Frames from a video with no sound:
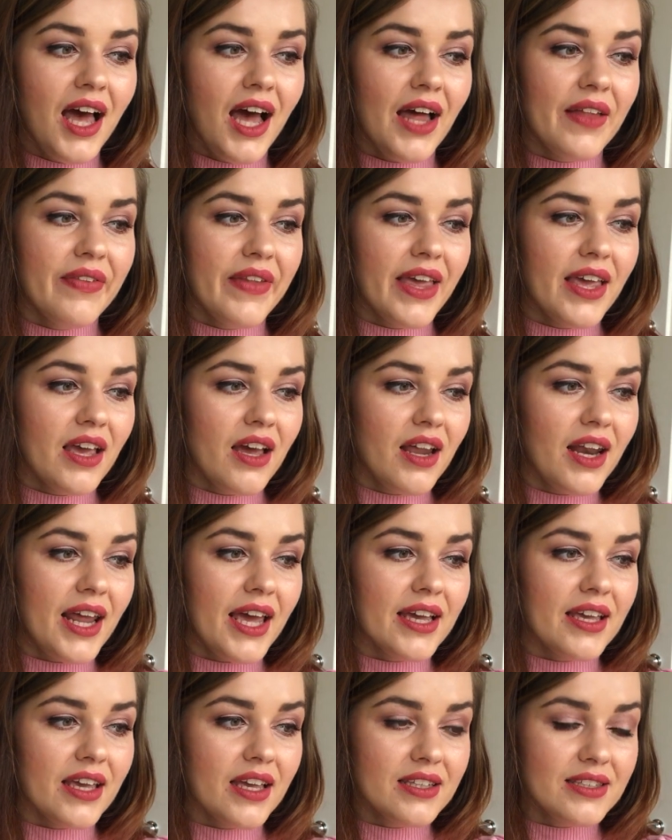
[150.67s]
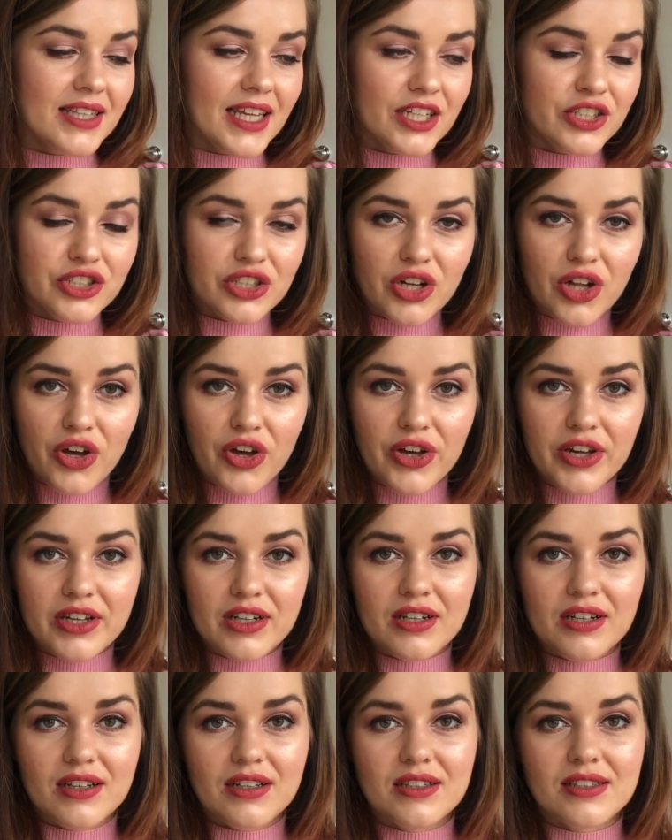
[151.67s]
and they are like essential
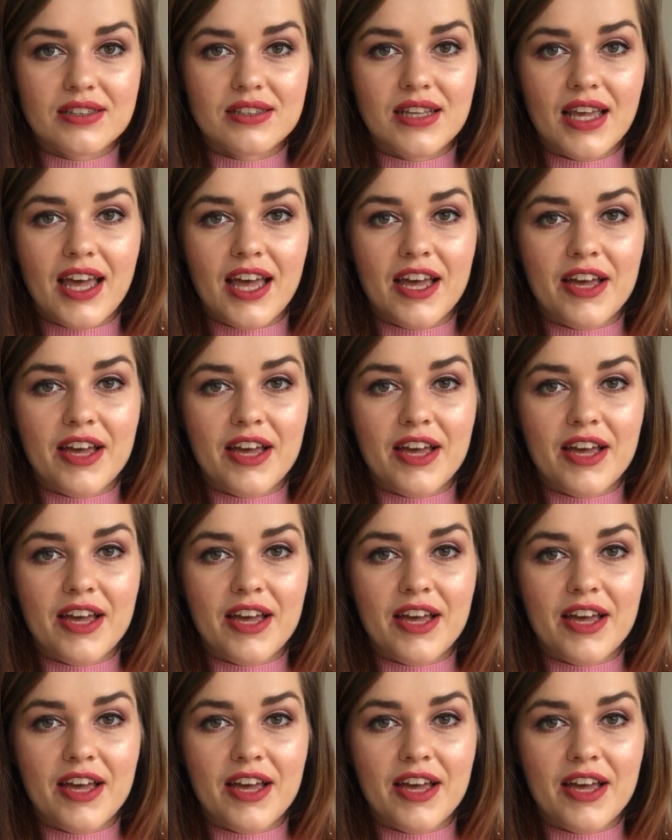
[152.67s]
oils,